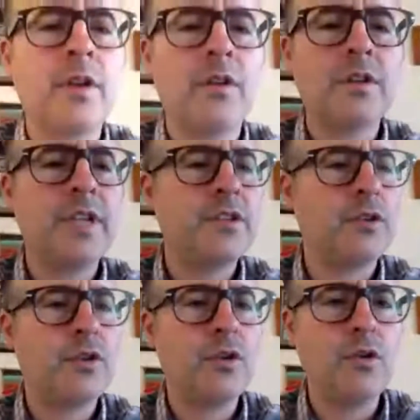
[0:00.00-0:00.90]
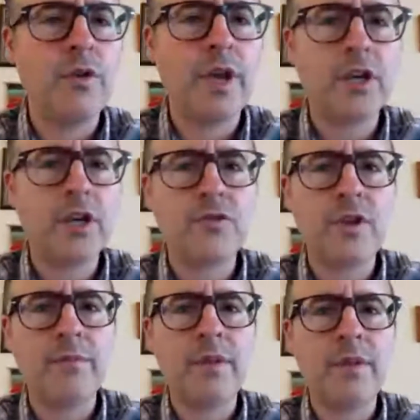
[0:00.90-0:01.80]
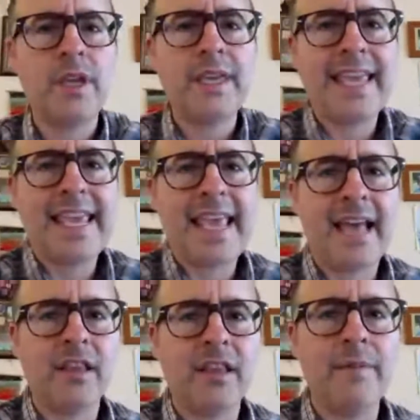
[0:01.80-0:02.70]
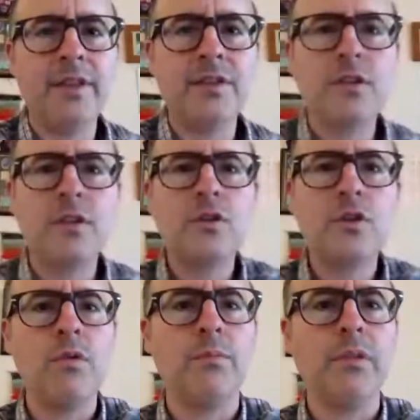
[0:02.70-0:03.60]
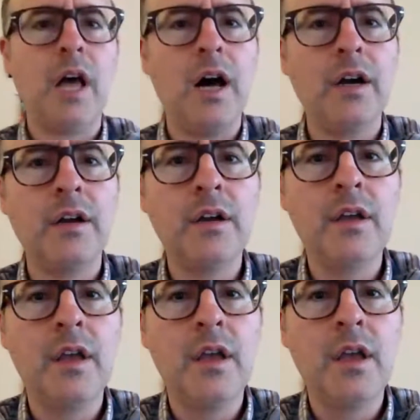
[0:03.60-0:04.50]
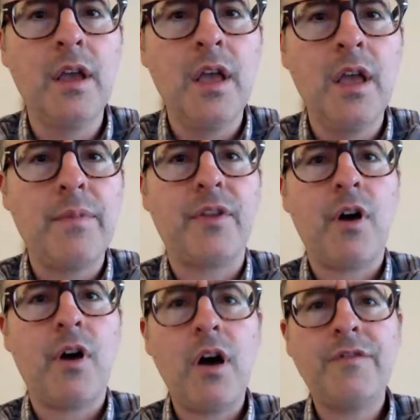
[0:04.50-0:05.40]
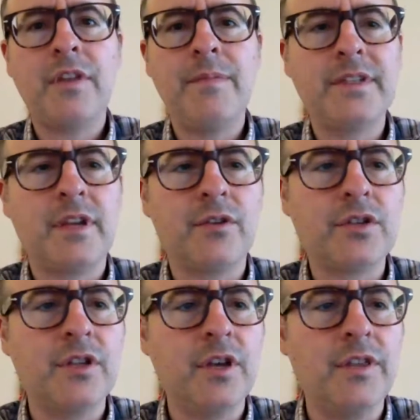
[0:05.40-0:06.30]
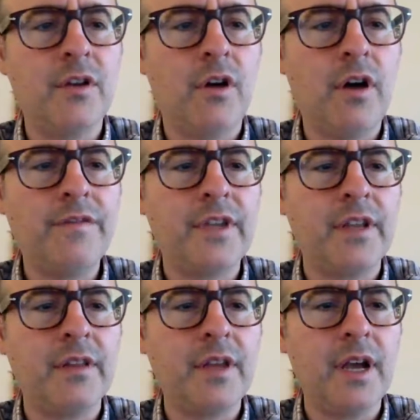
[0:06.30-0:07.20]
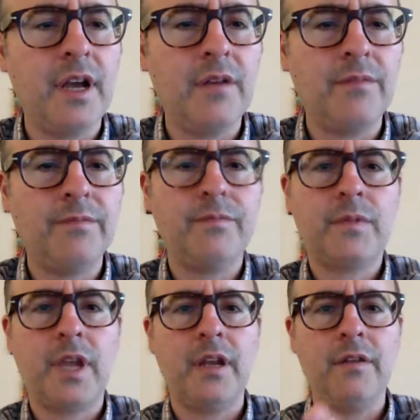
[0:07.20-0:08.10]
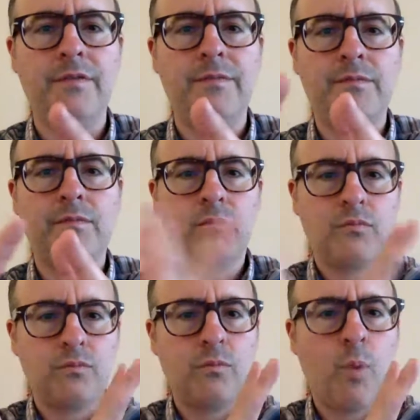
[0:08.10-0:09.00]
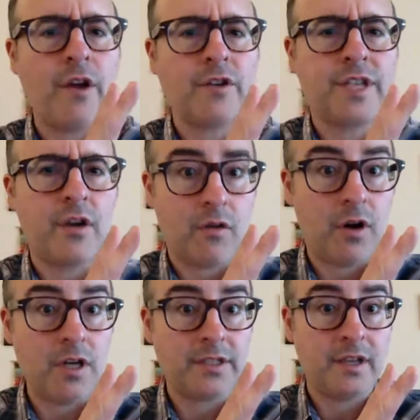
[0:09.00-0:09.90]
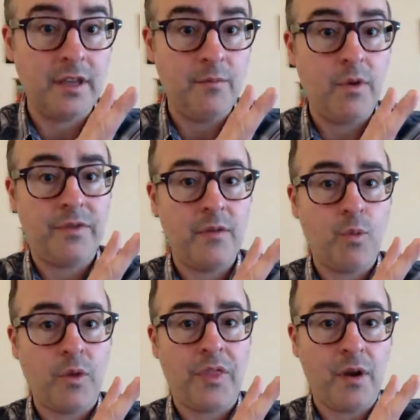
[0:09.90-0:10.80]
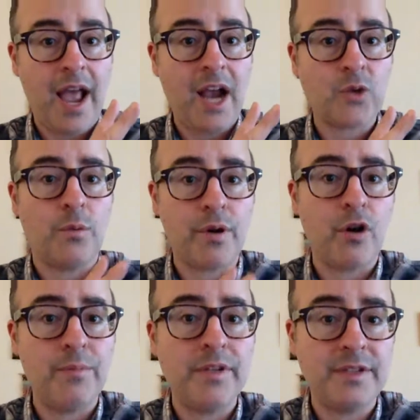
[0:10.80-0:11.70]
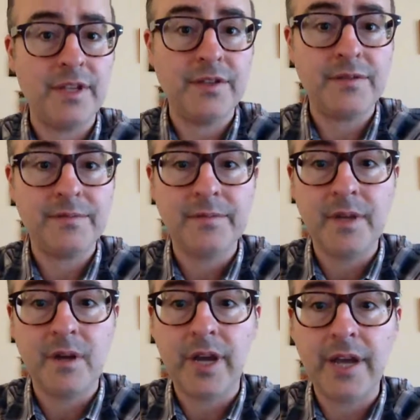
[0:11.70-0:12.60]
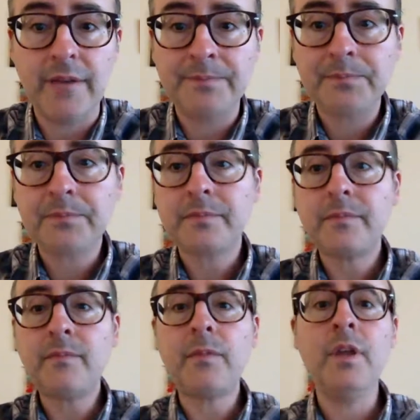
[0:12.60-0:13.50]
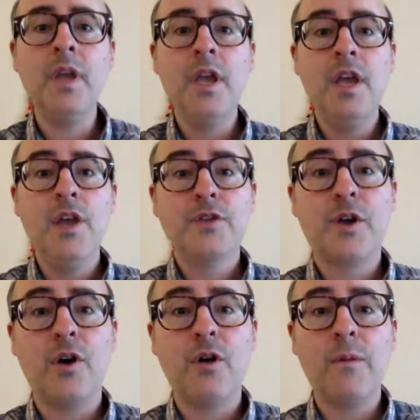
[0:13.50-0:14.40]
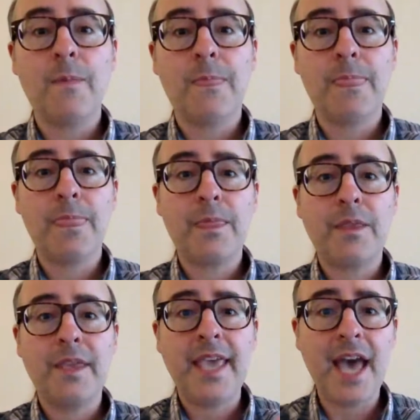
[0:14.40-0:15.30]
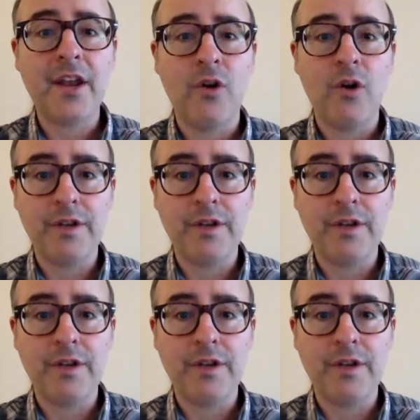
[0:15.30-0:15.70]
Because these are two extremely key elements to a blog, but they're often misunderstood and they're often kind of wires get crossed on them, what their actual purpose is. Okay, so categories.